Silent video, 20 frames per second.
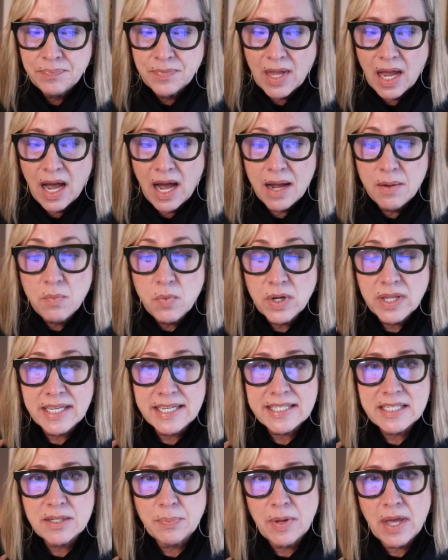I'm willing
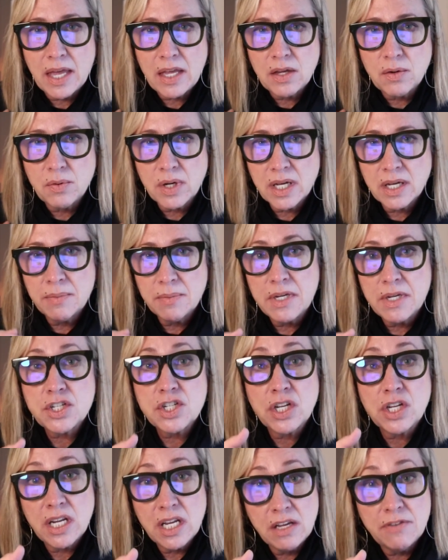to pay you a
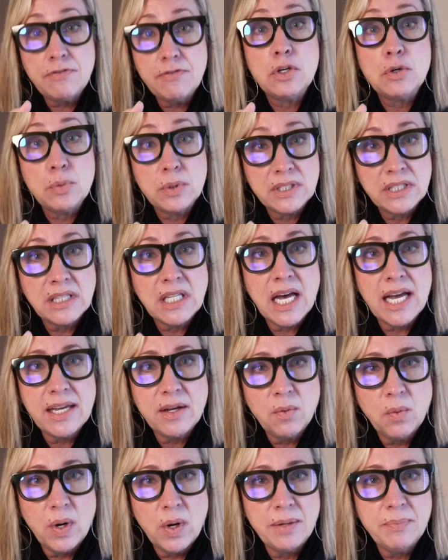commission if you would like
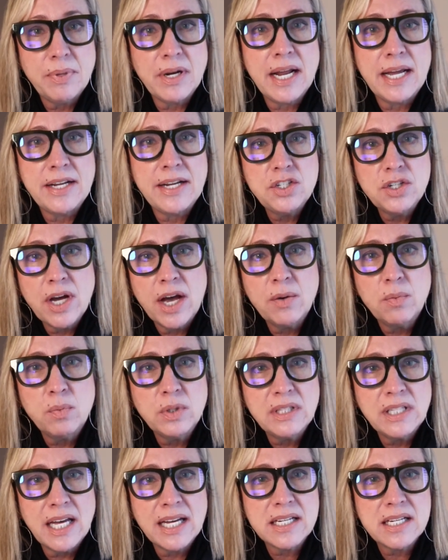one, but I would
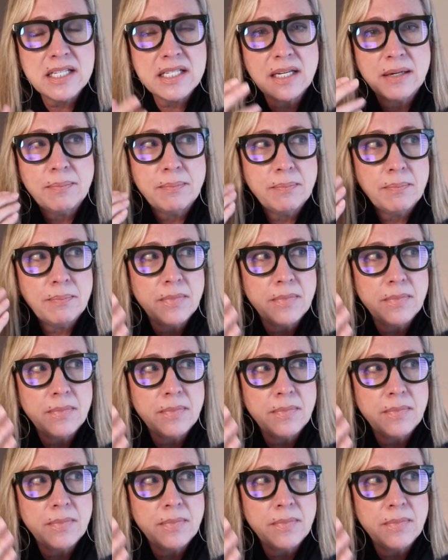like some